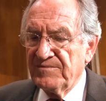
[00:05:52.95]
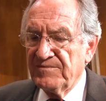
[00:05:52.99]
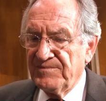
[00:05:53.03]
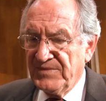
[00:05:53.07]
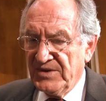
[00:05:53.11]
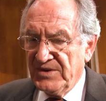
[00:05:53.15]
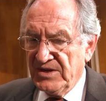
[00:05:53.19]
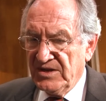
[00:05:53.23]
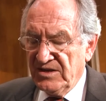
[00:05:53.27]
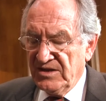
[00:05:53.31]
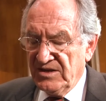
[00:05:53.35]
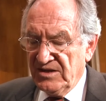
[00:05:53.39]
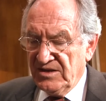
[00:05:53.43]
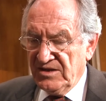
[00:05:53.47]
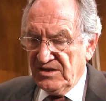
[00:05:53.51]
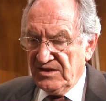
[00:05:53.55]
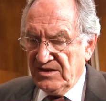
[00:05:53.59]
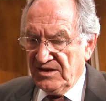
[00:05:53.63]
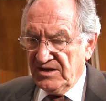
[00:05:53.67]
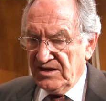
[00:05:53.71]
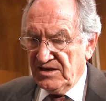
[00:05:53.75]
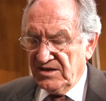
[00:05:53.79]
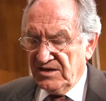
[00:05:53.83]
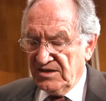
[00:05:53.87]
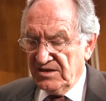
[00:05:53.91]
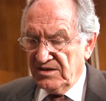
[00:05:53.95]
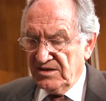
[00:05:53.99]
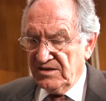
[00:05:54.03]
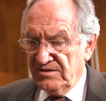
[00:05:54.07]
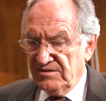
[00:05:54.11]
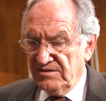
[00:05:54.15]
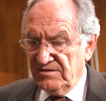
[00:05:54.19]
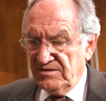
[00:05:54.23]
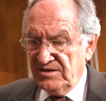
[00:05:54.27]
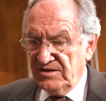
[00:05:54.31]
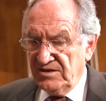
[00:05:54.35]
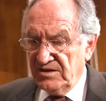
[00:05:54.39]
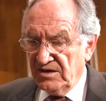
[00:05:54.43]

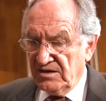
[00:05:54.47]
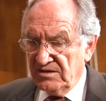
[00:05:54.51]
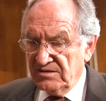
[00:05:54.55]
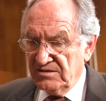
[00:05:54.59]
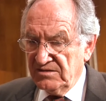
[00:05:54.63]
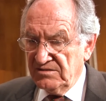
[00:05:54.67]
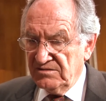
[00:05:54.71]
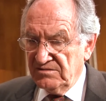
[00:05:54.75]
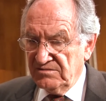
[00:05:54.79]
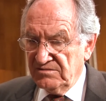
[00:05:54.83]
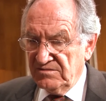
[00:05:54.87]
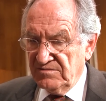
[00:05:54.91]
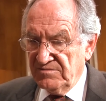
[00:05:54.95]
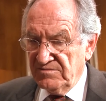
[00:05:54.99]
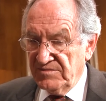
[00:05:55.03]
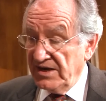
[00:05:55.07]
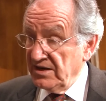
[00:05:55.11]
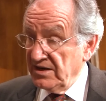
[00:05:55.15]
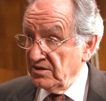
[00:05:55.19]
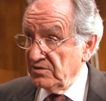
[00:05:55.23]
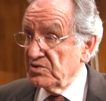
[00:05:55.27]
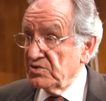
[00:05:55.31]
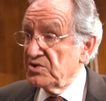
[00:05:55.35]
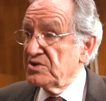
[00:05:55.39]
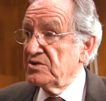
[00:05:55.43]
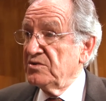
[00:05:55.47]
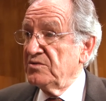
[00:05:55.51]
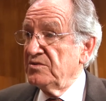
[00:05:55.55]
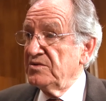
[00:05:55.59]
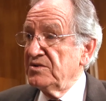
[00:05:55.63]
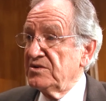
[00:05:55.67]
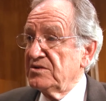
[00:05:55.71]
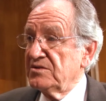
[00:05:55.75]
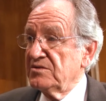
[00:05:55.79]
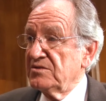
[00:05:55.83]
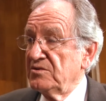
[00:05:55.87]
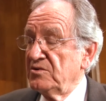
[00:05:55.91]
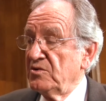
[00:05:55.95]
uh, young medical
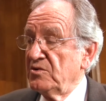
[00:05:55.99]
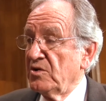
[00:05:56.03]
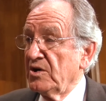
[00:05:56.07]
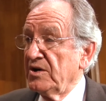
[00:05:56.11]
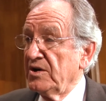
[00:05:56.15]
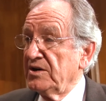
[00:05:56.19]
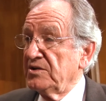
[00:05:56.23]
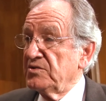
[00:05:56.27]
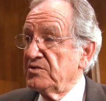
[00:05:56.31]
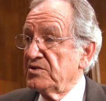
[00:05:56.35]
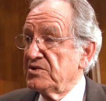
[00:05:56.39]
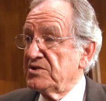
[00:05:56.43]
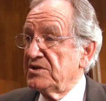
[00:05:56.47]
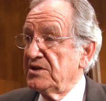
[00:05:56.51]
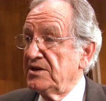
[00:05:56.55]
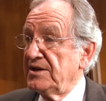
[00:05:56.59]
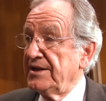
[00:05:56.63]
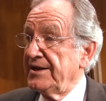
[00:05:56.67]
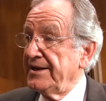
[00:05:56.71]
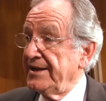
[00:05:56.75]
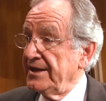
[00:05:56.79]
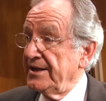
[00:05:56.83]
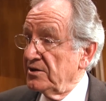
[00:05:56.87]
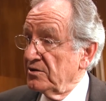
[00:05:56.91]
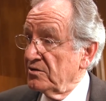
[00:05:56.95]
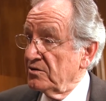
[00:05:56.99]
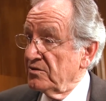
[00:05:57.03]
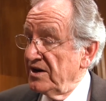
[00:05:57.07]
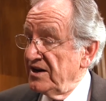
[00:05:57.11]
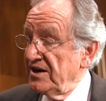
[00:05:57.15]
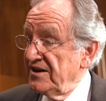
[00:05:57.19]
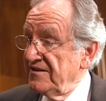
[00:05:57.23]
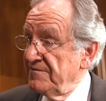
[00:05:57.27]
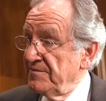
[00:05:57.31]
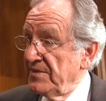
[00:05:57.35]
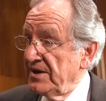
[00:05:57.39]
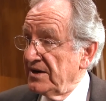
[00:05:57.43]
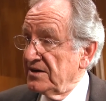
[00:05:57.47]
students who are interested in
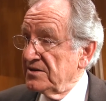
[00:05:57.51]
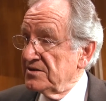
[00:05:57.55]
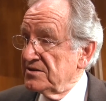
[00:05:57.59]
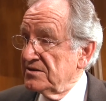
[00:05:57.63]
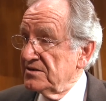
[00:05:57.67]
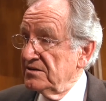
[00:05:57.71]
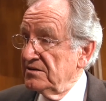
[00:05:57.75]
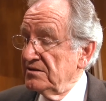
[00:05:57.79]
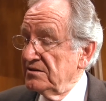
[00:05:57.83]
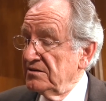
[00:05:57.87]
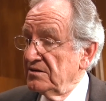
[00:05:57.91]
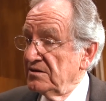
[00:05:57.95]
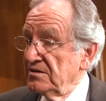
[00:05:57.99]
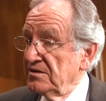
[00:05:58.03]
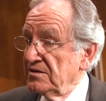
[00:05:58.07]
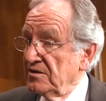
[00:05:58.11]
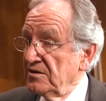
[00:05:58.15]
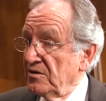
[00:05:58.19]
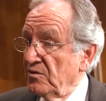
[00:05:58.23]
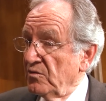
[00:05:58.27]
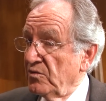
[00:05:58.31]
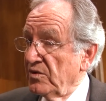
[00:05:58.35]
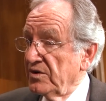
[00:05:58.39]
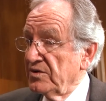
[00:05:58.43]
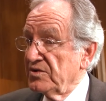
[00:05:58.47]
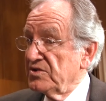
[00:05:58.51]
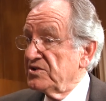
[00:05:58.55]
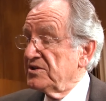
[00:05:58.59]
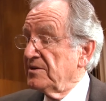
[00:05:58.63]
integrative medicine. What are